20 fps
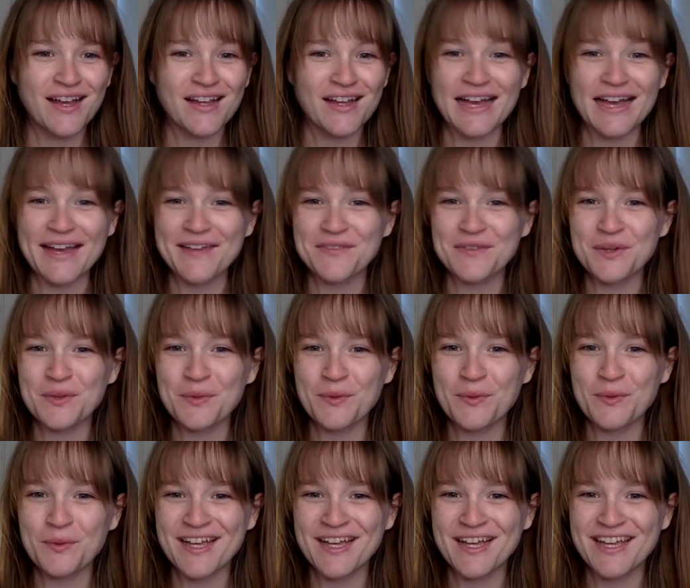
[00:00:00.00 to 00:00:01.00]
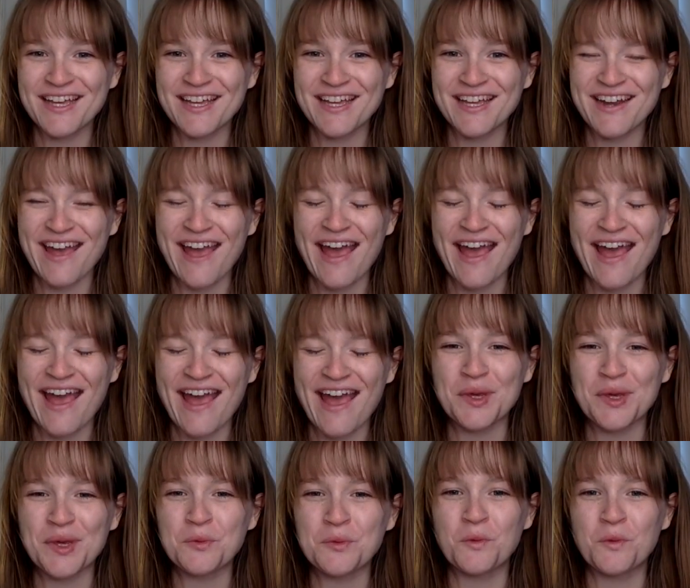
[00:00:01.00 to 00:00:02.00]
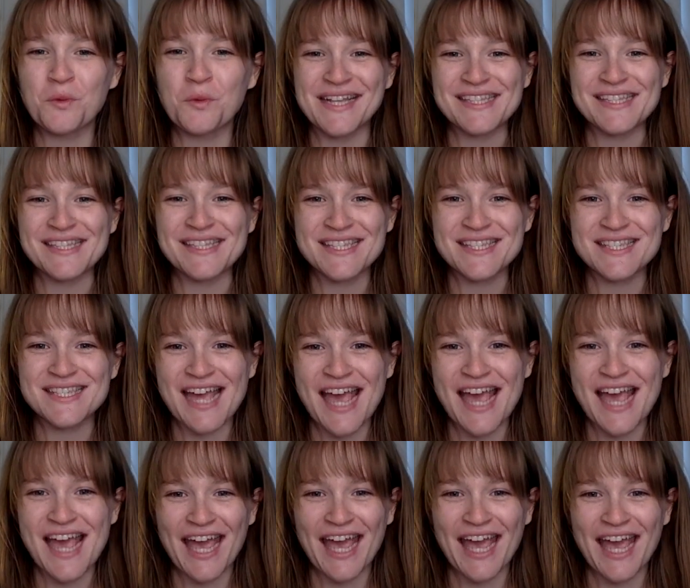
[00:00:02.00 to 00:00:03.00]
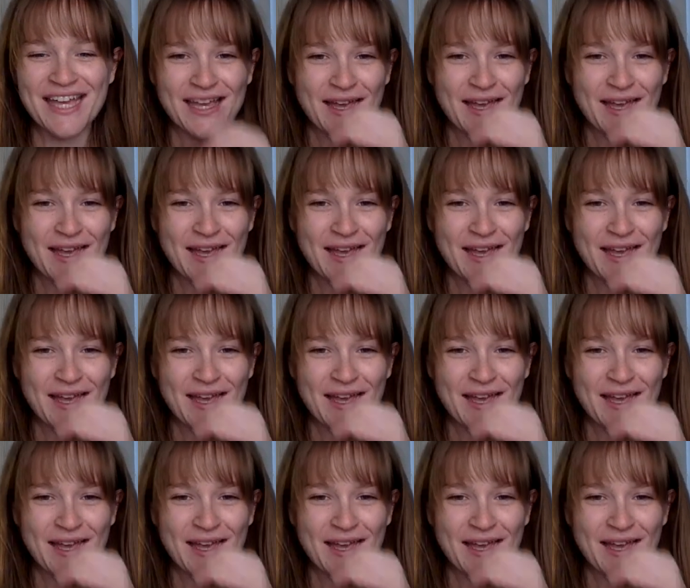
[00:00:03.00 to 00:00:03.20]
Hi everyone, happy Wednesday.